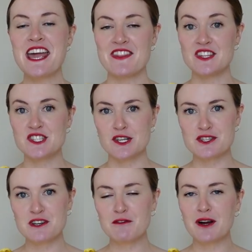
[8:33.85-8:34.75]
and then
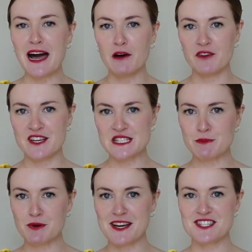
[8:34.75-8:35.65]
searching for outfit
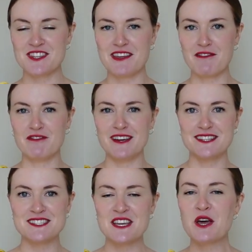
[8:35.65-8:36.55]
inspiration that
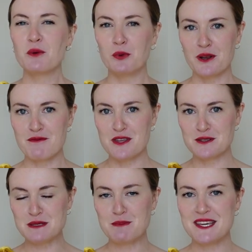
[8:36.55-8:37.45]
fits one of
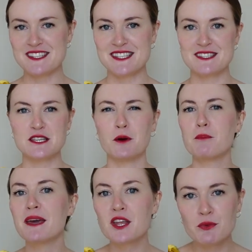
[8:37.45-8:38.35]
those pieces. So
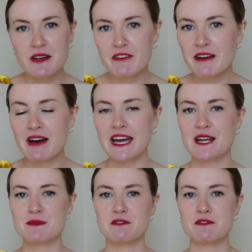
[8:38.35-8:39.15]
pick three to five items.